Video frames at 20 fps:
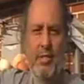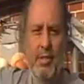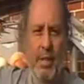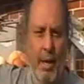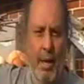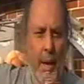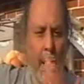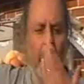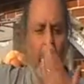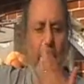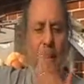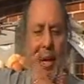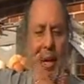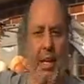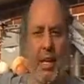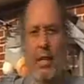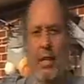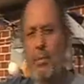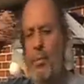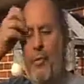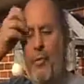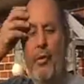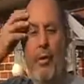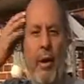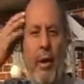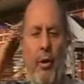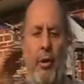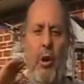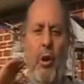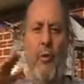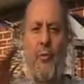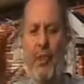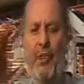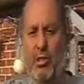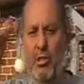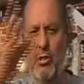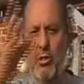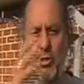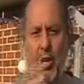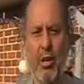to get a kingdom off the ground, or you've got
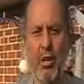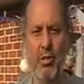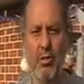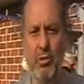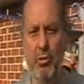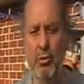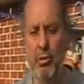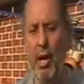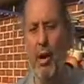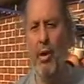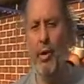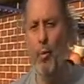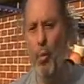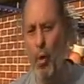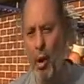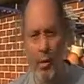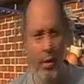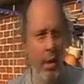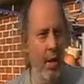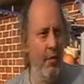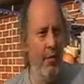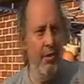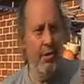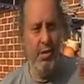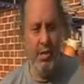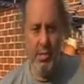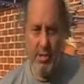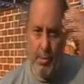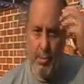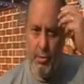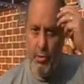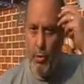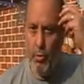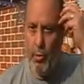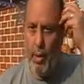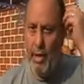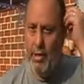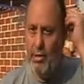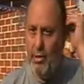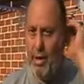fictional dollars still going while the system's still
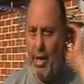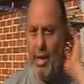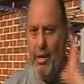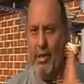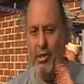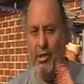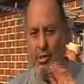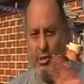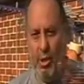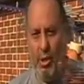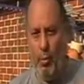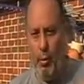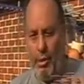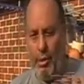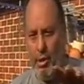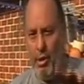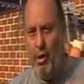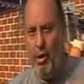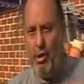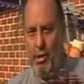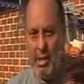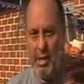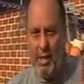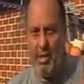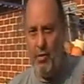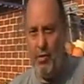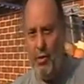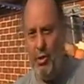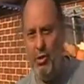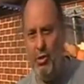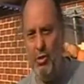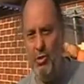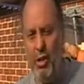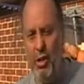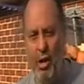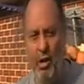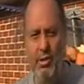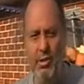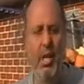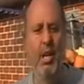running to allow you to sell what you've got to get your fictional
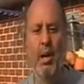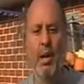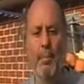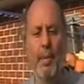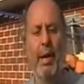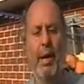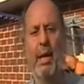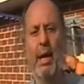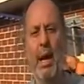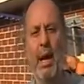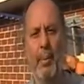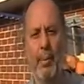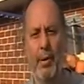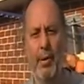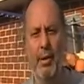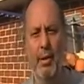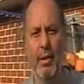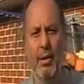dollars, make it happen.